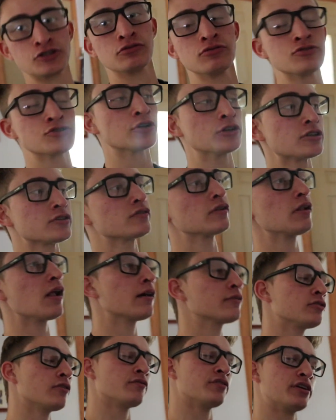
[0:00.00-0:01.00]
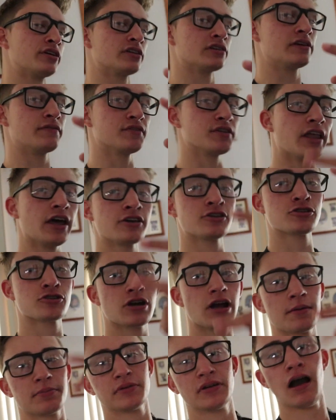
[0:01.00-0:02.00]
do enjoy this vlog, don't forget to leave a like,
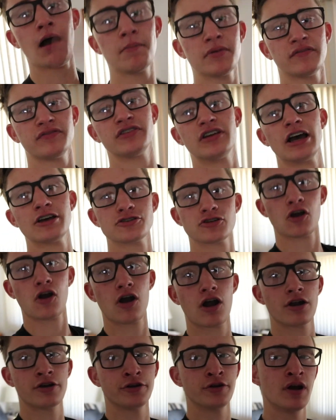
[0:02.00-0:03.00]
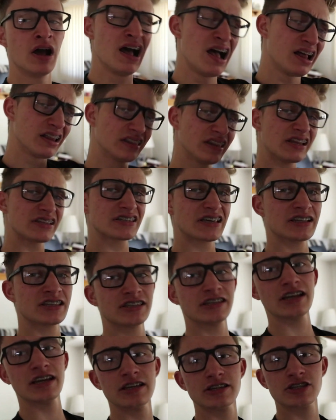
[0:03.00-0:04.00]
subscribe, comment if you guys are new. let's get
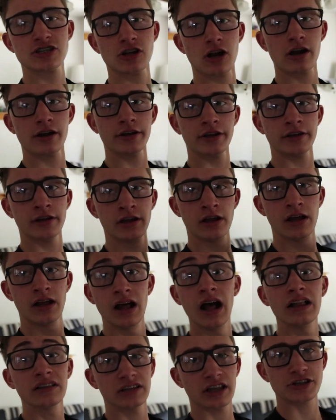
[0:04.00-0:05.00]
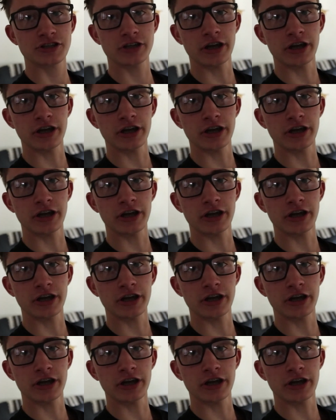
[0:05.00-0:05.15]
today started. Let's